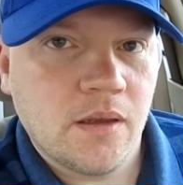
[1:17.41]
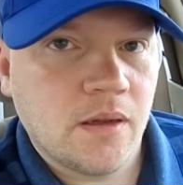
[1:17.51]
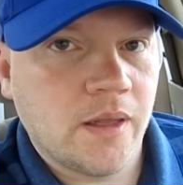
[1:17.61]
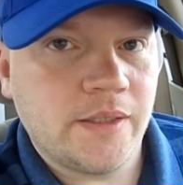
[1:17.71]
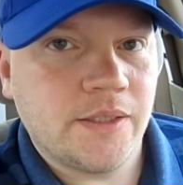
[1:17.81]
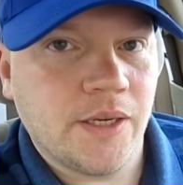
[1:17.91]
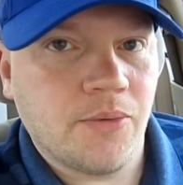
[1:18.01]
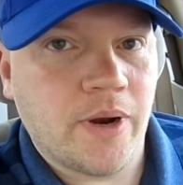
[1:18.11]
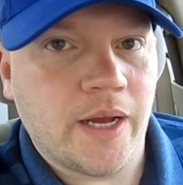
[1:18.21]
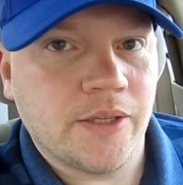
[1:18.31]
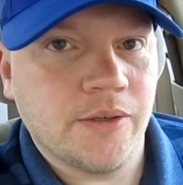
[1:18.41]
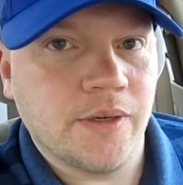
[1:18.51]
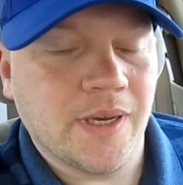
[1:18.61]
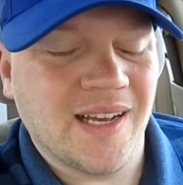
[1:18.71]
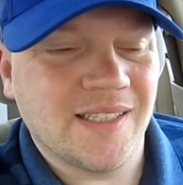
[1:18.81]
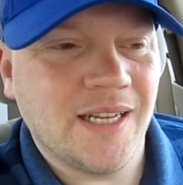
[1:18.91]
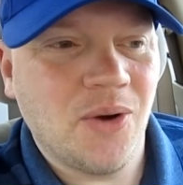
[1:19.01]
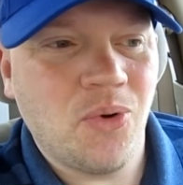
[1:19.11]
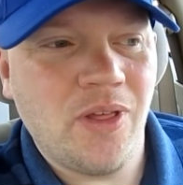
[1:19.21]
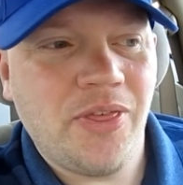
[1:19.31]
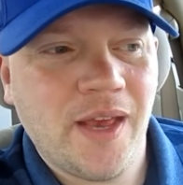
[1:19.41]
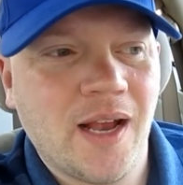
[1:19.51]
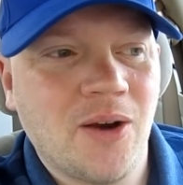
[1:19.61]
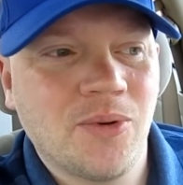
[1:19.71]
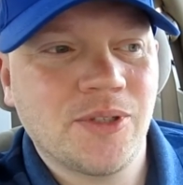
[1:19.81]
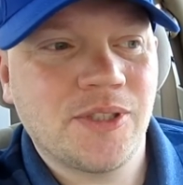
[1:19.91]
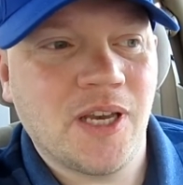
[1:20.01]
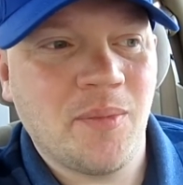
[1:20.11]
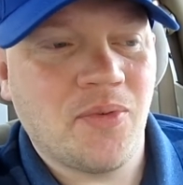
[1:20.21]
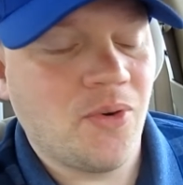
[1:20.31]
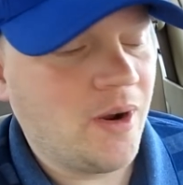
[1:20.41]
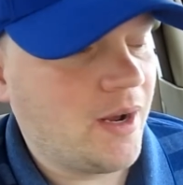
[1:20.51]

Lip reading: Let's get right to it, guys. Now, one thing I will say before